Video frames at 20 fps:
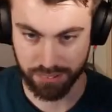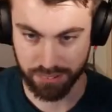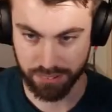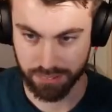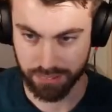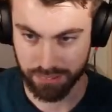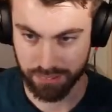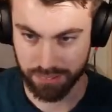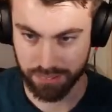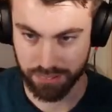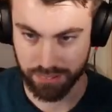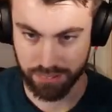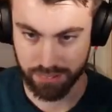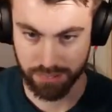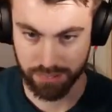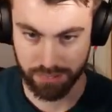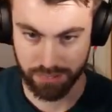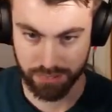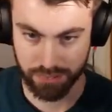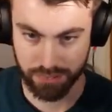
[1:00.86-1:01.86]

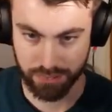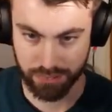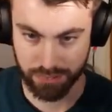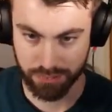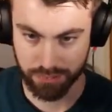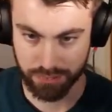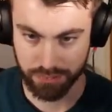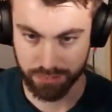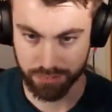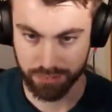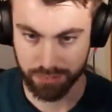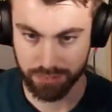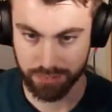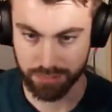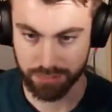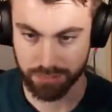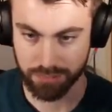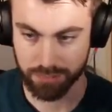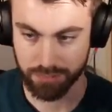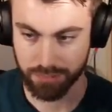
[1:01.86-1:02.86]

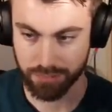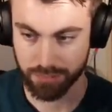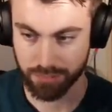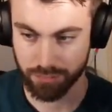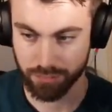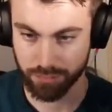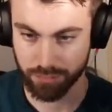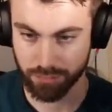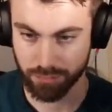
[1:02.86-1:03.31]
Nothing is said.